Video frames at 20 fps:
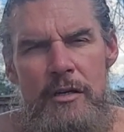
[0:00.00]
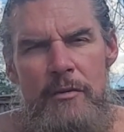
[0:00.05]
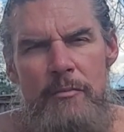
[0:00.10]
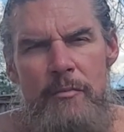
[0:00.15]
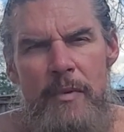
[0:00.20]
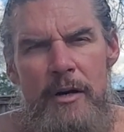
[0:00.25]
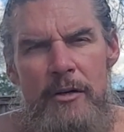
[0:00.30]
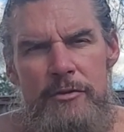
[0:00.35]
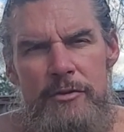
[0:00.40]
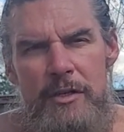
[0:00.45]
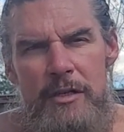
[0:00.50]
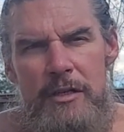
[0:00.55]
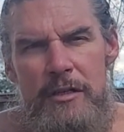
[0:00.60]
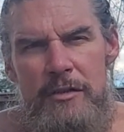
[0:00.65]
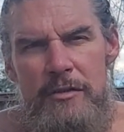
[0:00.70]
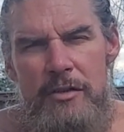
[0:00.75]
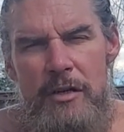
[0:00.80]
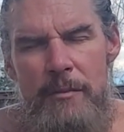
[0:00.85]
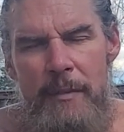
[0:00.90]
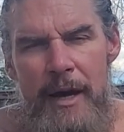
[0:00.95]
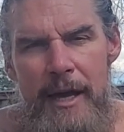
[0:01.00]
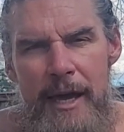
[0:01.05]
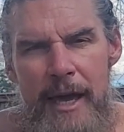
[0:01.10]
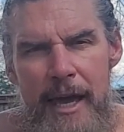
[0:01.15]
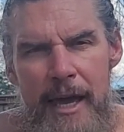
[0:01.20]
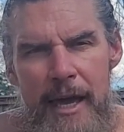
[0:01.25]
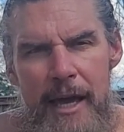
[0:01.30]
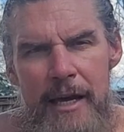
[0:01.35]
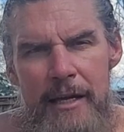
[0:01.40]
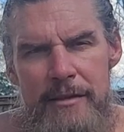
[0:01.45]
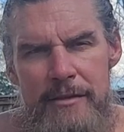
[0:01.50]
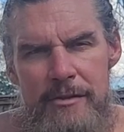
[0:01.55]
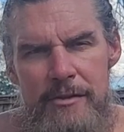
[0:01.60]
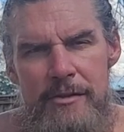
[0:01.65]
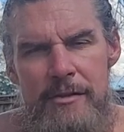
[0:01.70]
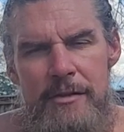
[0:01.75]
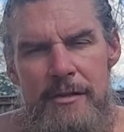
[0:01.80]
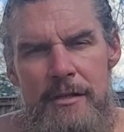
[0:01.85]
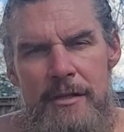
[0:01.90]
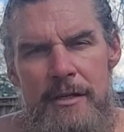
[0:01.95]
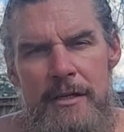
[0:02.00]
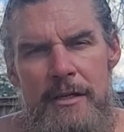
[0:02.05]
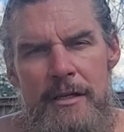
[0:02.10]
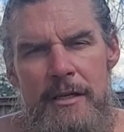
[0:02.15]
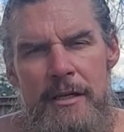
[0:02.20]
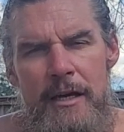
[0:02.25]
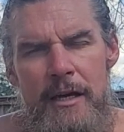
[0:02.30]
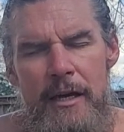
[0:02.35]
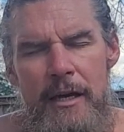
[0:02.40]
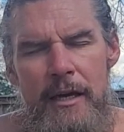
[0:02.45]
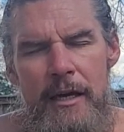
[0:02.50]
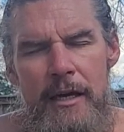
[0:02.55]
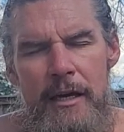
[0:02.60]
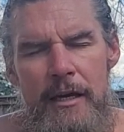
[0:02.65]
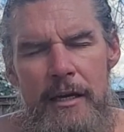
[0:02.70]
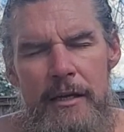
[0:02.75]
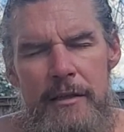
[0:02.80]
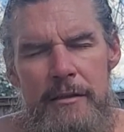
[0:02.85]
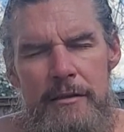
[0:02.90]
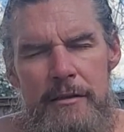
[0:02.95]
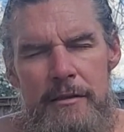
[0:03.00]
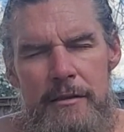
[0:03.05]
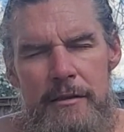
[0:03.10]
melt into my hands. And